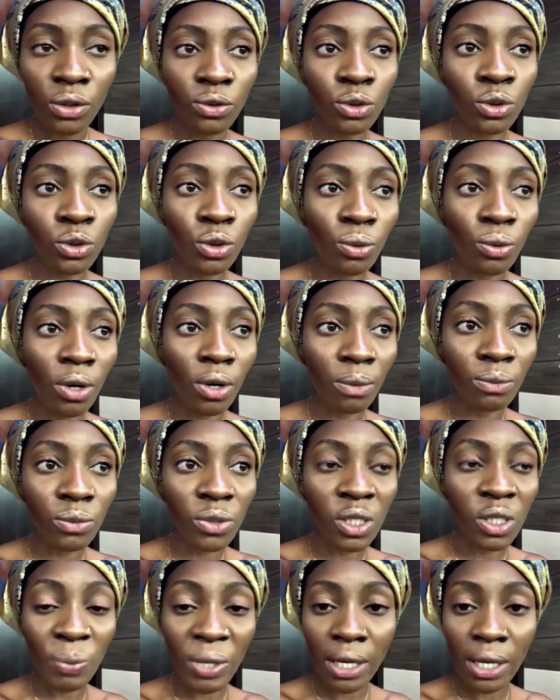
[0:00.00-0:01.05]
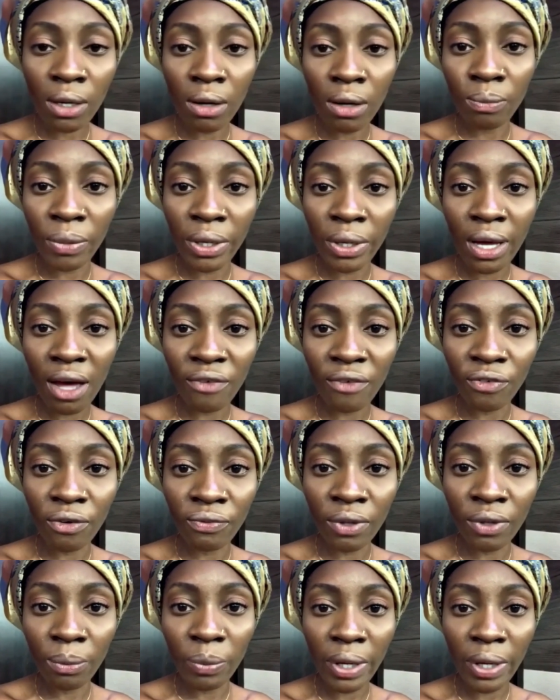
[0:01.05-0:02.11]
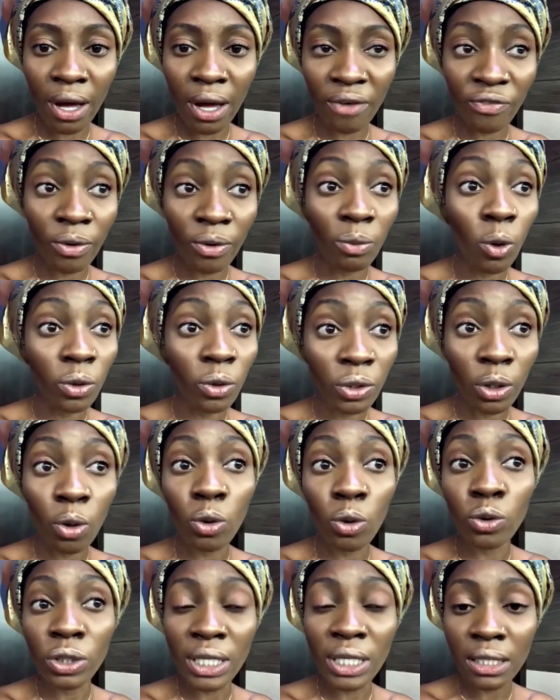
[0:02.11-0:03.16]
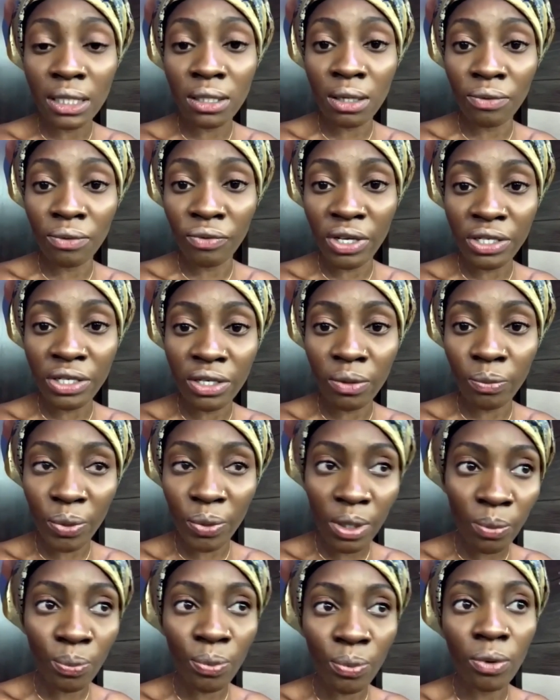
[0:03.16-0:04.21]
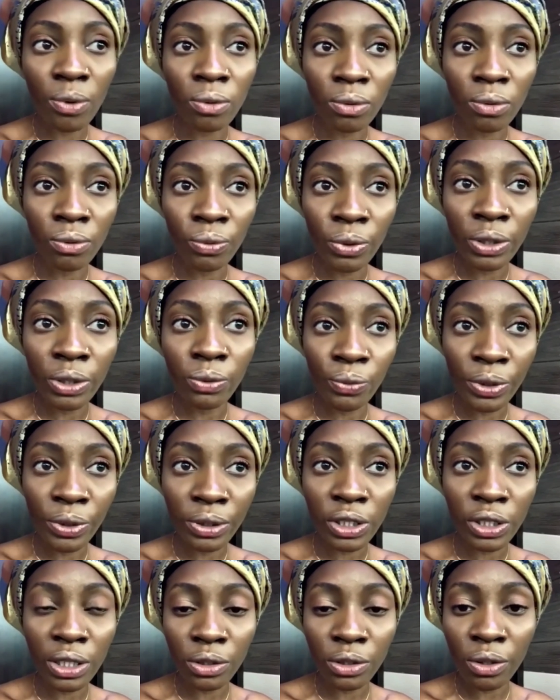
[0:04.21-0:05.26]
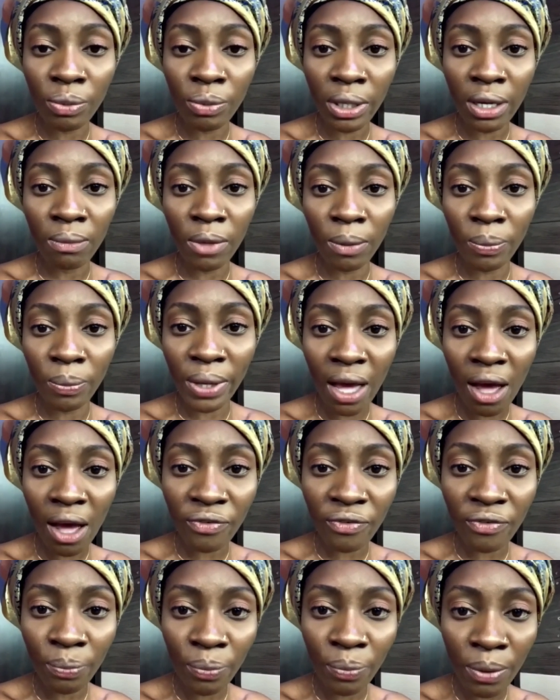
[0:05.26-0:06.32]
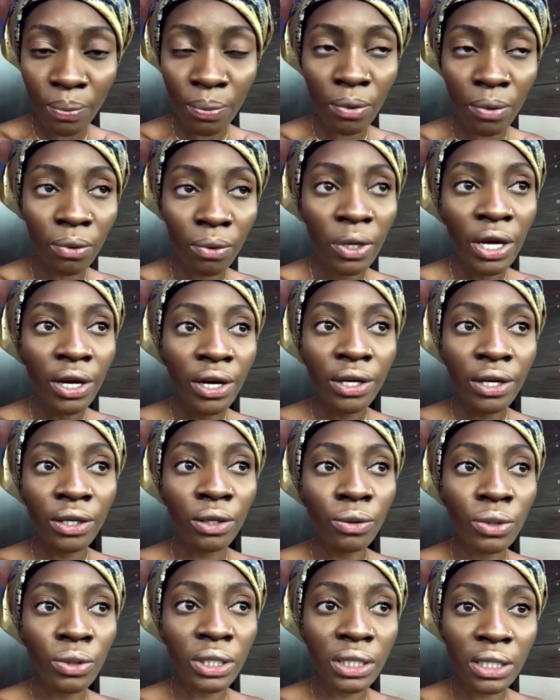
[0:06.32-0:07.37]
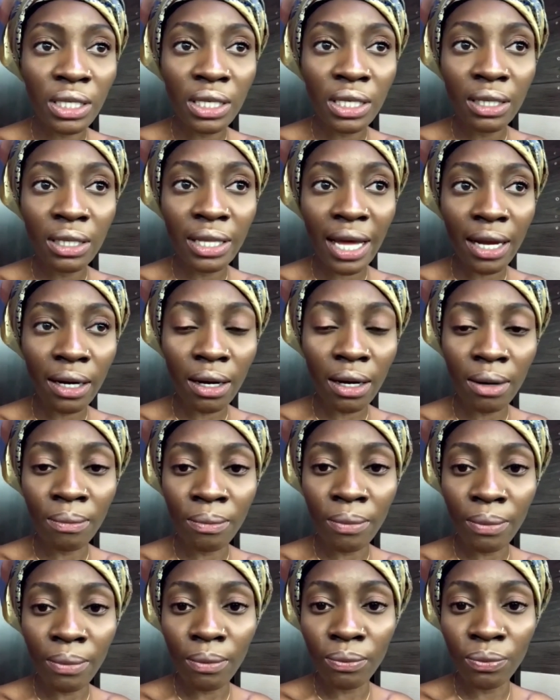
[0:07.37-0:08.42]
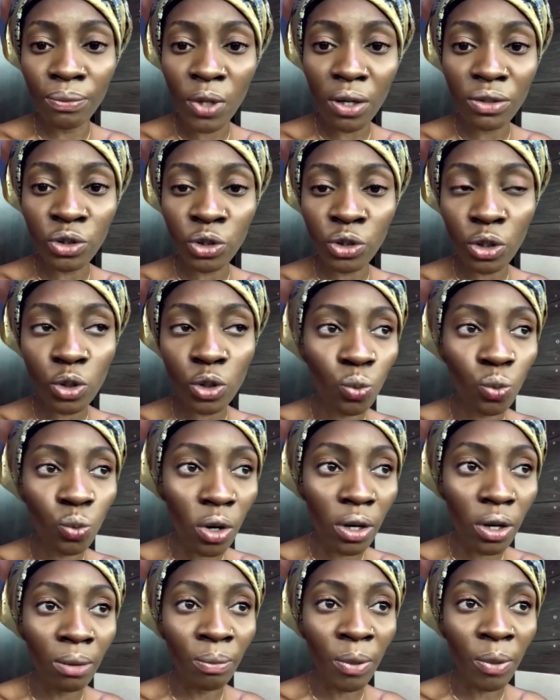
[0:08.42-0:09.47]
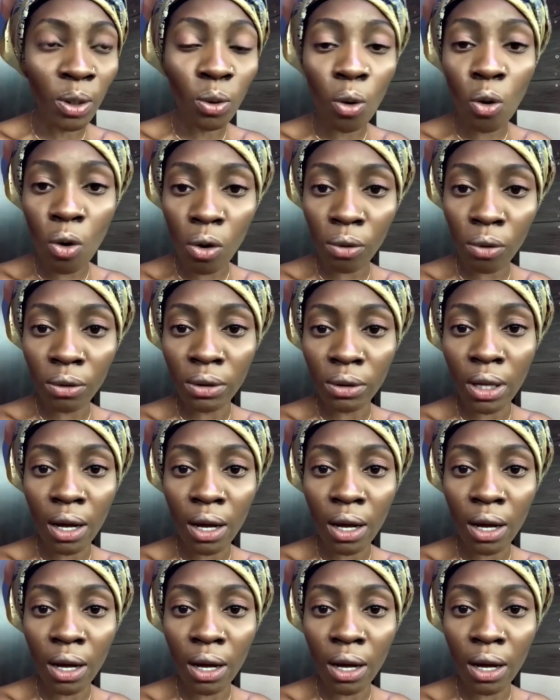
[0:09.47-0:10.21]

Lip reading: to speak on behalf of the Biafran, all the old Eastern region people, which in turn became the Biafran people, you would see that not just one, but all